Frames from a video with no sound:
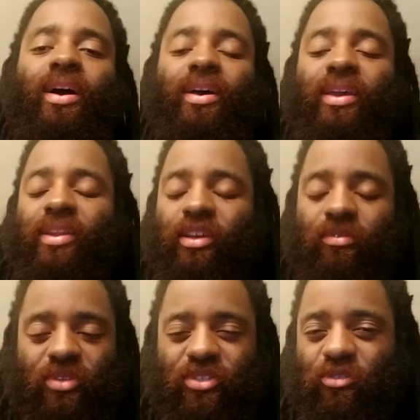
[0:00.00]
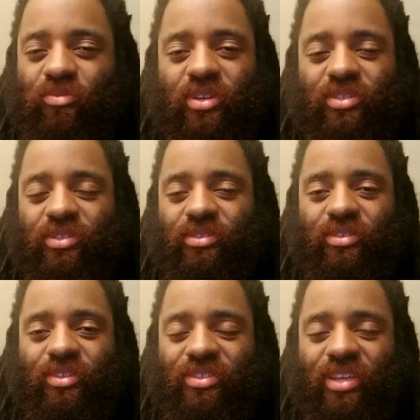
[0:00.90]
it helped me so much.
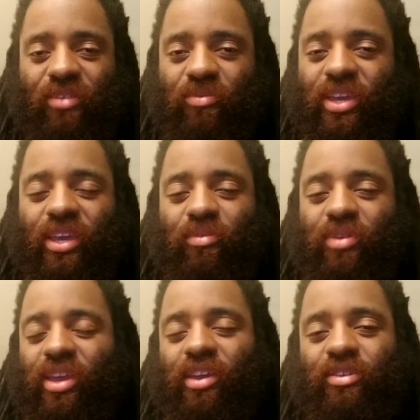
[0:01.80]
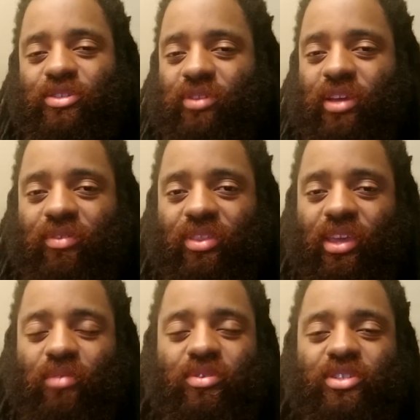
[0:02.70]
Because we can't control
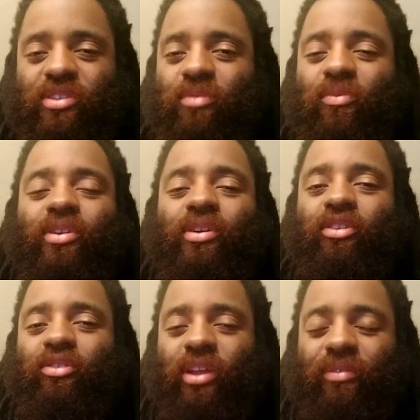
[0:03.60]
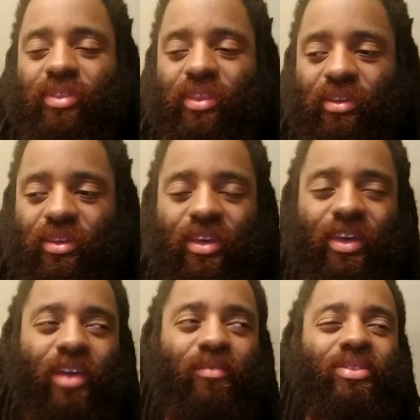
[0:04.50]
everything, and we shouldn't want to control everything.
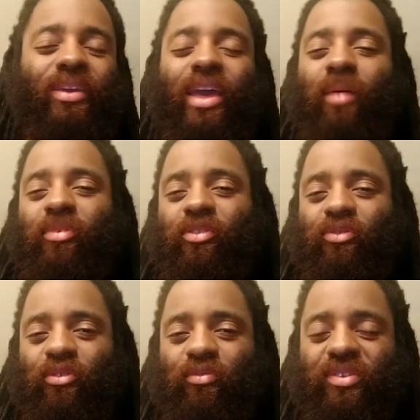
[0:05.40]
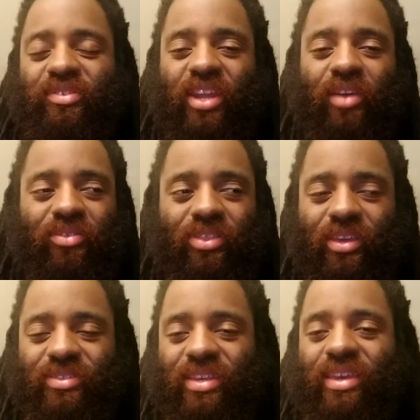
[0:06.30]
Everything happens for a reason.
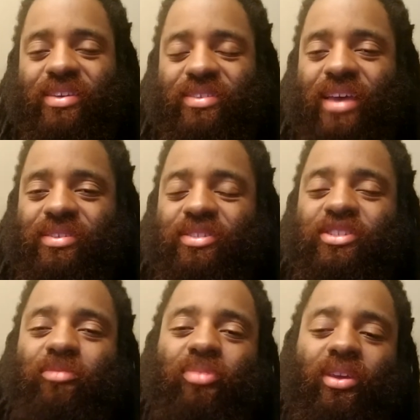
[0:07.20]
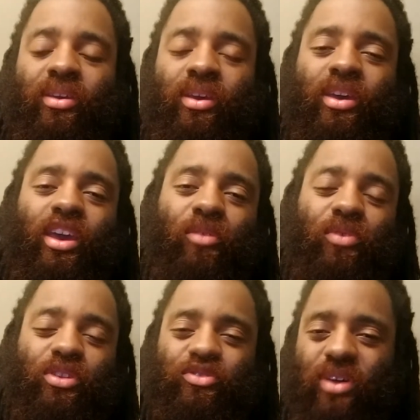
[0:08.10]
Everything is as it should be. And
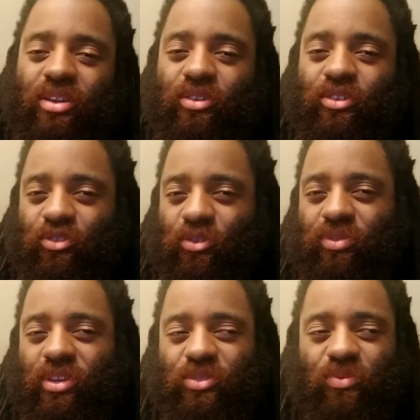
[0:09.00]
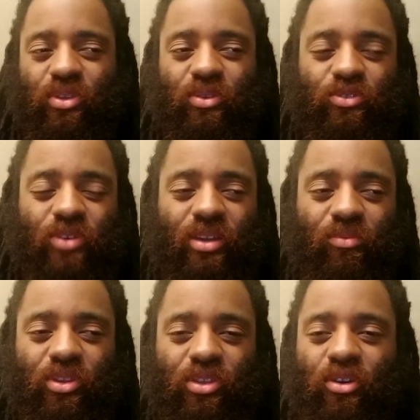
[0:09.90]
when you try to control things, when
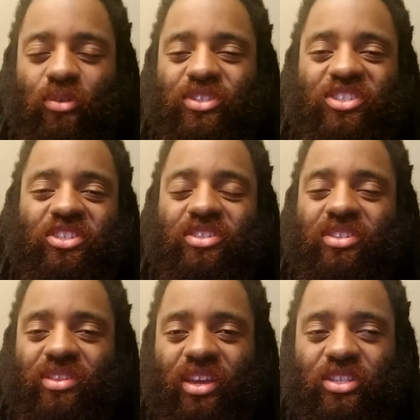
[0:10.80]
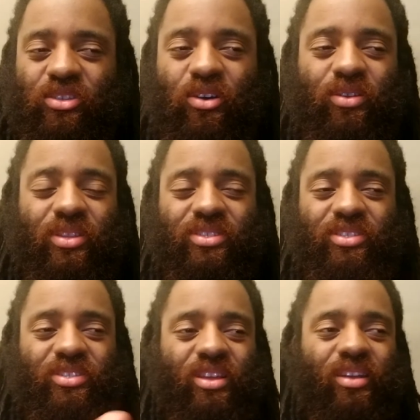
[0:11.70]
you're always judging things, oh, this
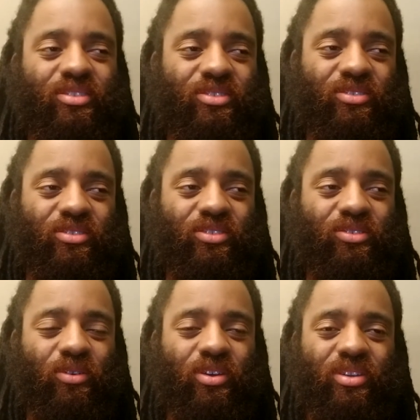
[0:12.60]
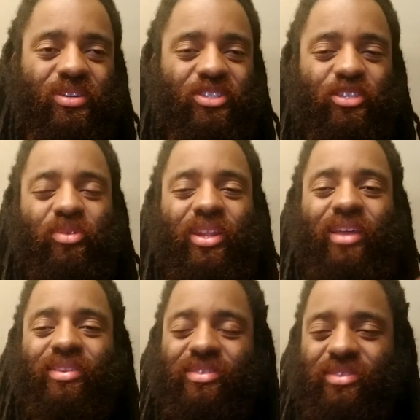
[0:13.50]
is not so good, this should be
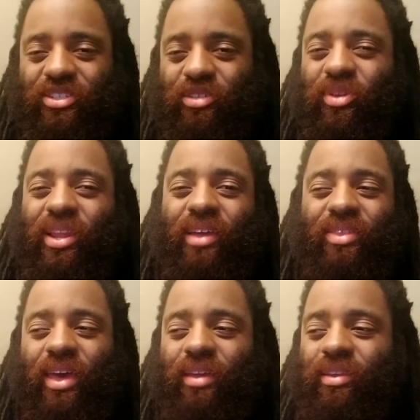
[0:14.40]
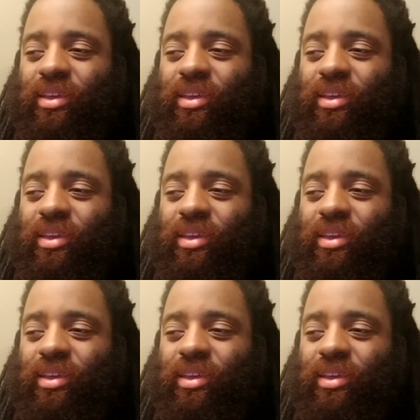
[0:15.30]
like this should be like that,